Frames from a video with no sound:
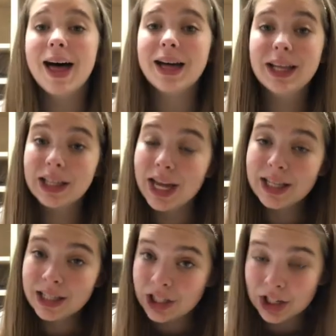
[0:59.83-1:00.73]

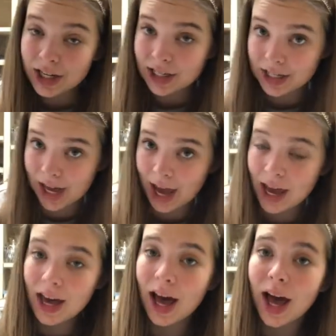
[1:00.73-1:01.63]
let's just say
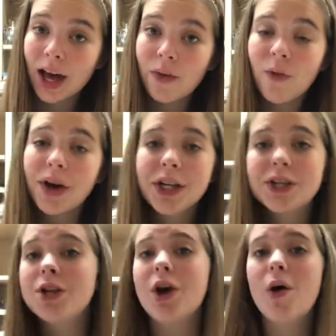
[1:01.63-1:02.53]
I wanted
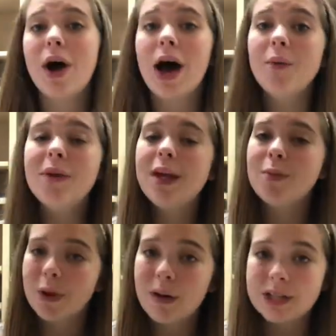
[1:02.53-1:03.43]
to know how many
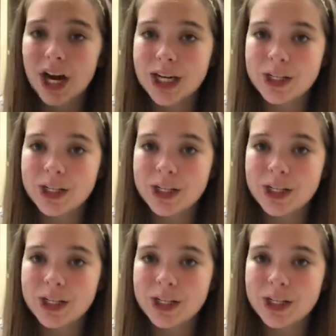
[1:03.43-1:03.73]
protons